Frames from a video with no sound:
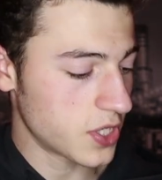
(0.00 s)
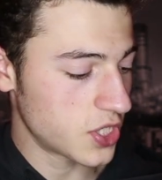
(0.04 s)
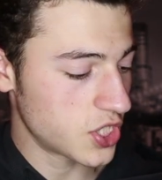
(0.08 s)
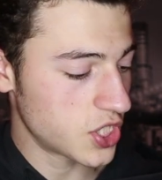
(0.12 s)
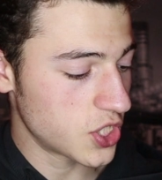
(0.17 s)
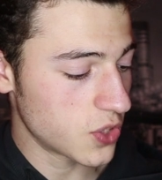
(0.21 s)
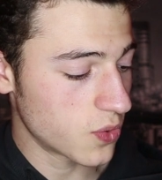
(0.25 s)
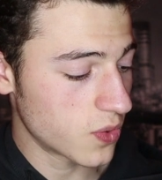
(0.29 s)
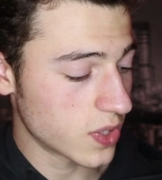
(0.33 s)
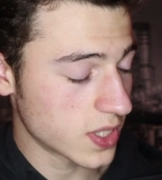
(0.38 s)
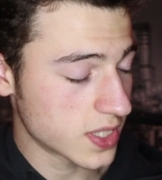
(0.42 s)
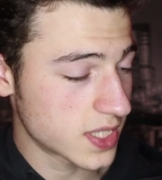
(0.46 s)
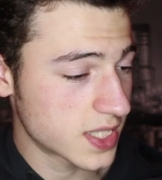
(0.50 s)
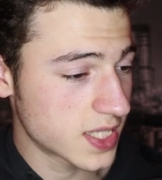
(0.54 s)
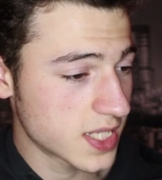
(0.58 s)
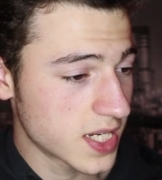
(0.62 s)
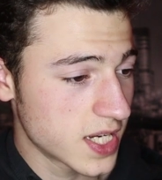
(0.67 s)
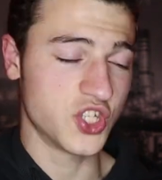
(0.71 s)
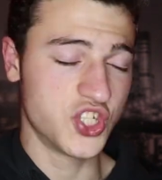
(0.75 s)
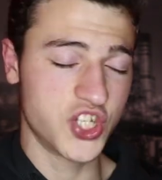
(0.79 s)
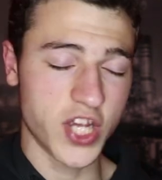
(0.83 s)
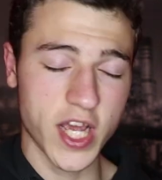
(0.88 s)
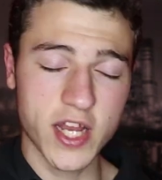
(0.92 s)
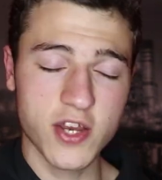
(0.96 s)
She was
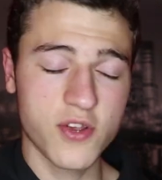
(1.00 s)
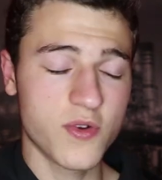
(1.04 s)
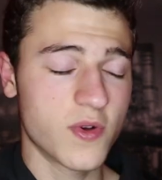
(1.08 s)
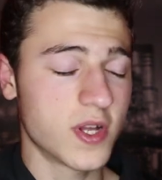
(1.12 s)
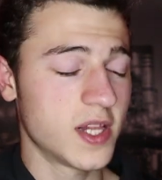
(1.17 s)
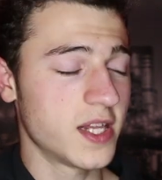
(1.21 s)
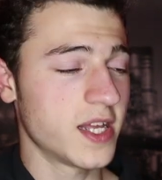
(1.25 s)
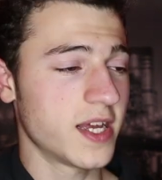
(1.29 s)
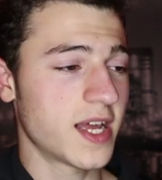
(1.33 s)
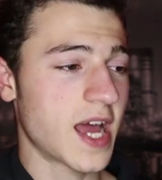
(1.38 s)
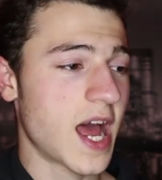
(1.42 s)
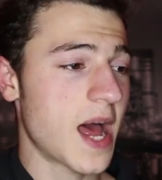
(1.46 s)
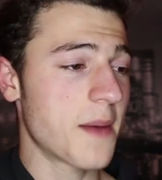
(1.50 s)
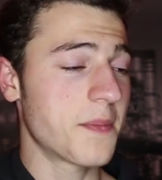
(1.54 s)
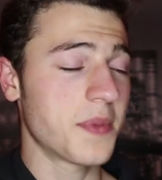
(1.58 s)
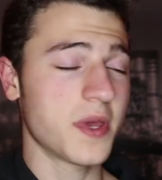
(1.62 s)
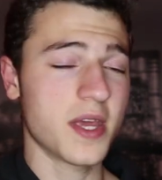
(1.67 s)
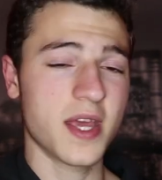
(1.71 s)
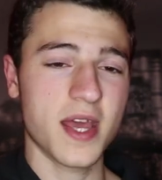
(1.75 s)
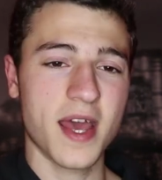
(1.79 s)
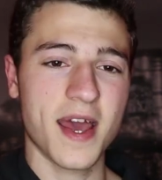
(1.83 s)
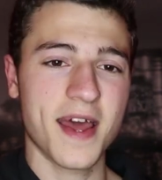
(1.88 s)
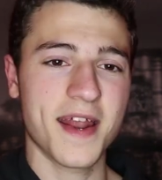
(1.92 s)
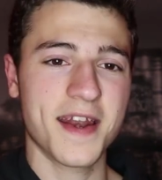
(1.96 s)
genuinely happy,